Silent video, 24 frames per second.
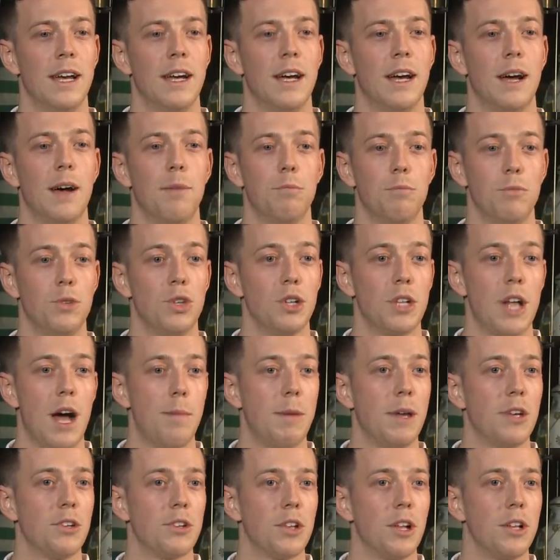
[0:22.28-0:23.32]
I'm just
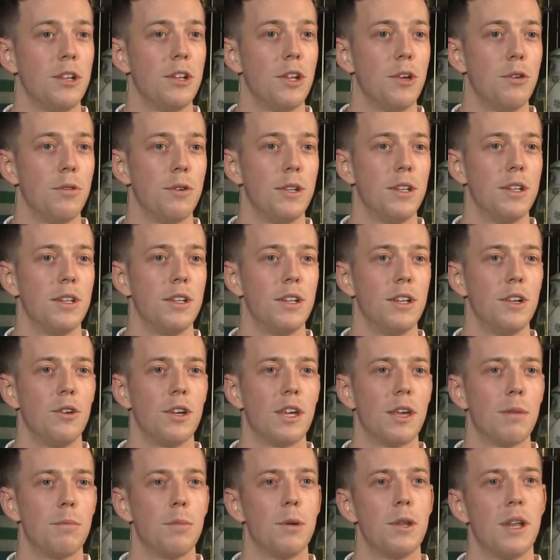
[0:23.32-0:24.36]
happy it's done now, and you
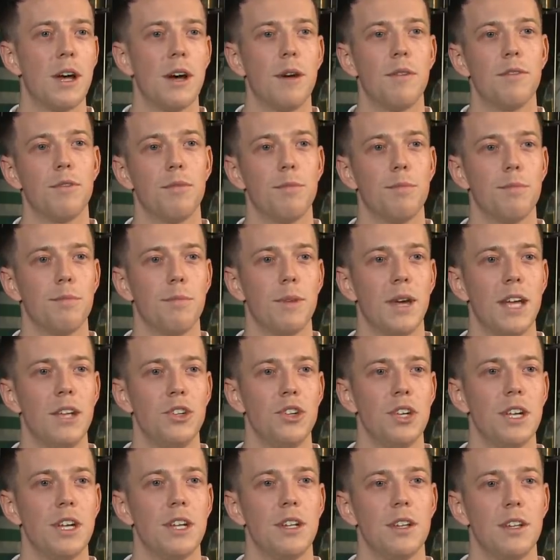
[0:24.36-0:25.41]
can put that behind
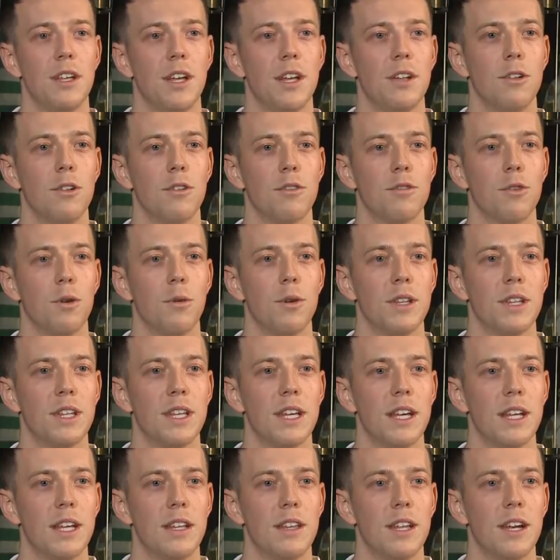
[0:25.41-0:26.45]
you and look forward
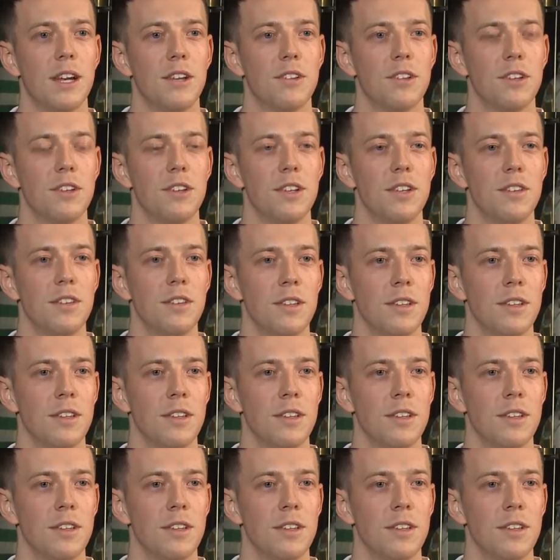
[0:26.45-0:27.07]
to the rest of the season.